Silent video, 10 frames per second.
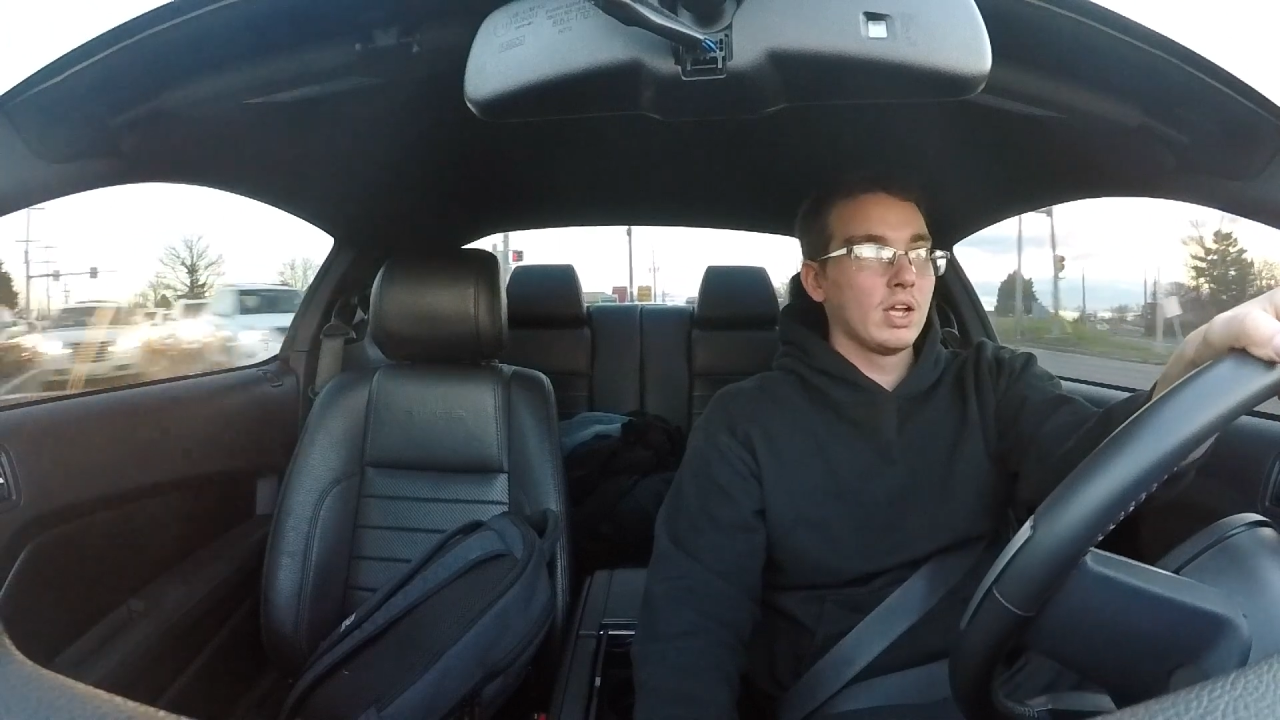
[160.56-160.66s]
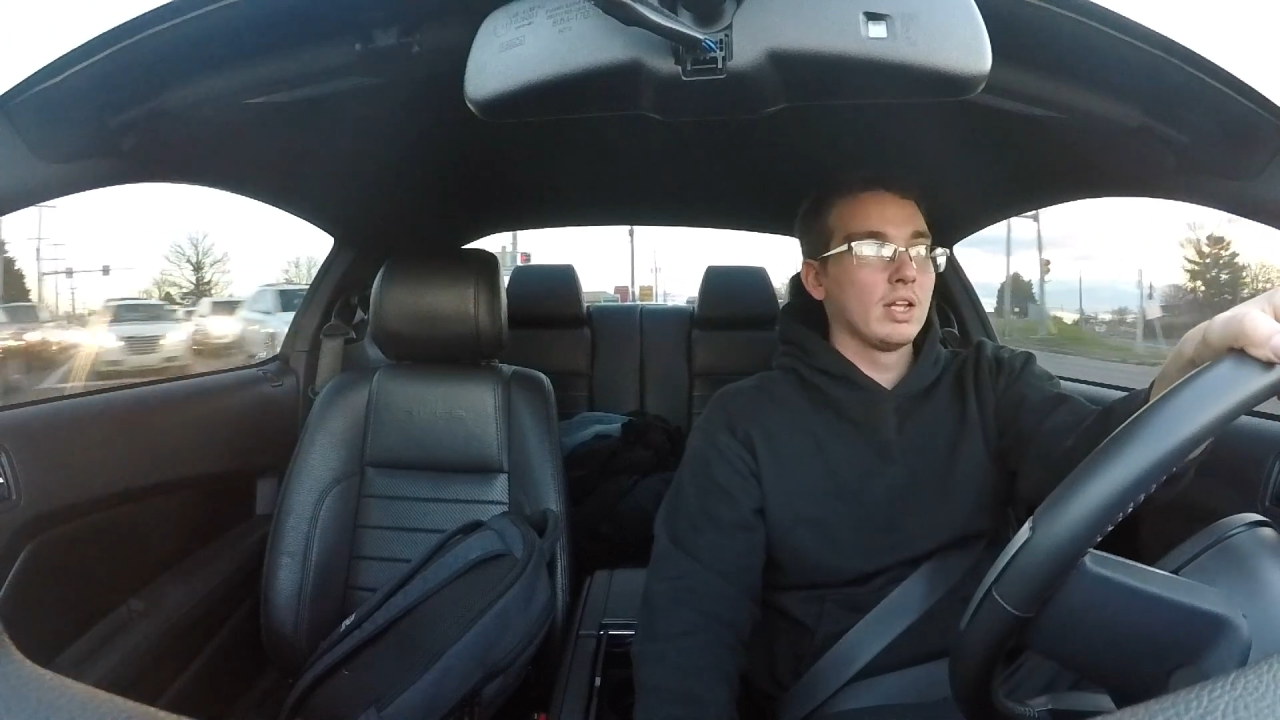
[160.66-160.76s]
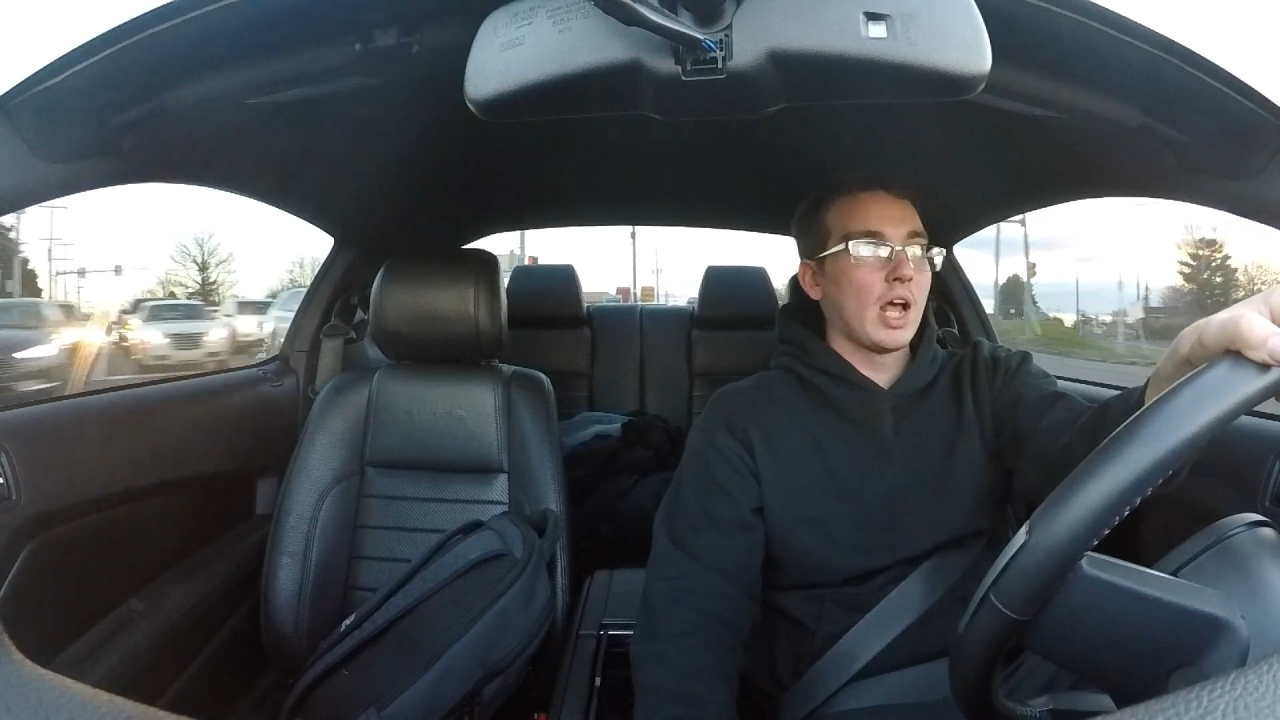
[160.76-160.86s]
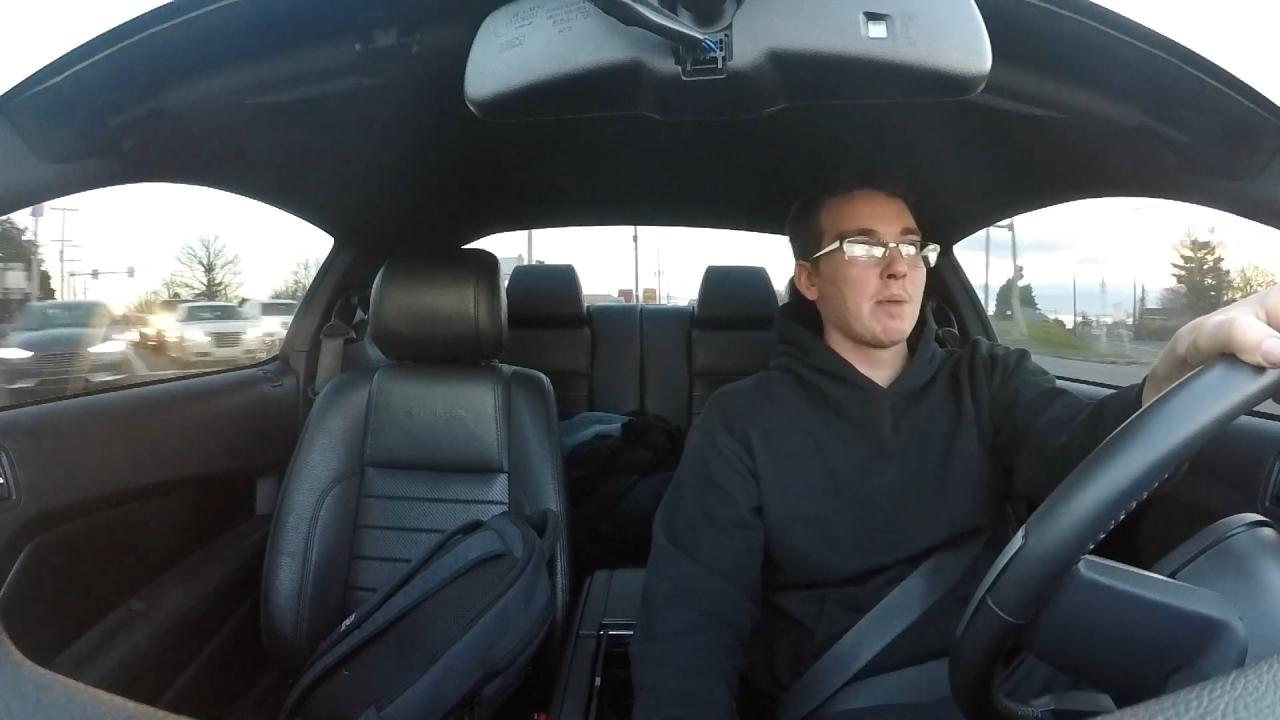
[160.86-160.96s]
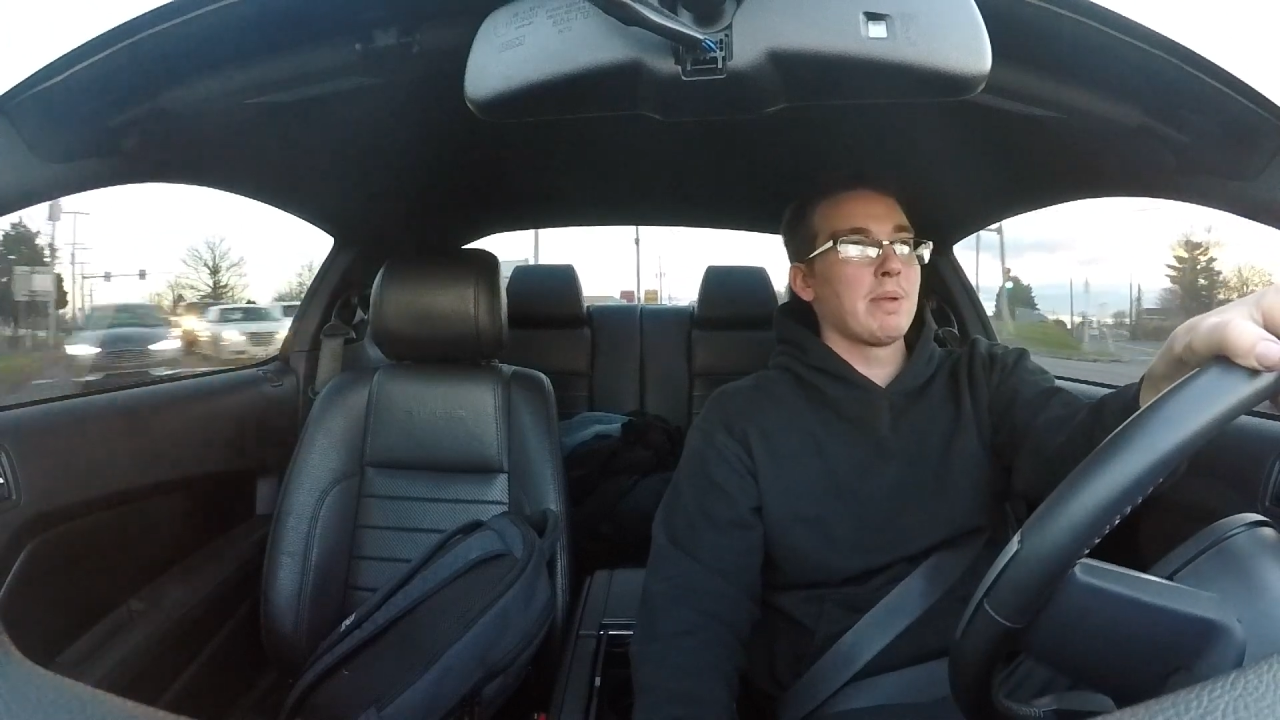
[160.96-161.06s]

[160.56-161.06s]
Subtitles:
lot of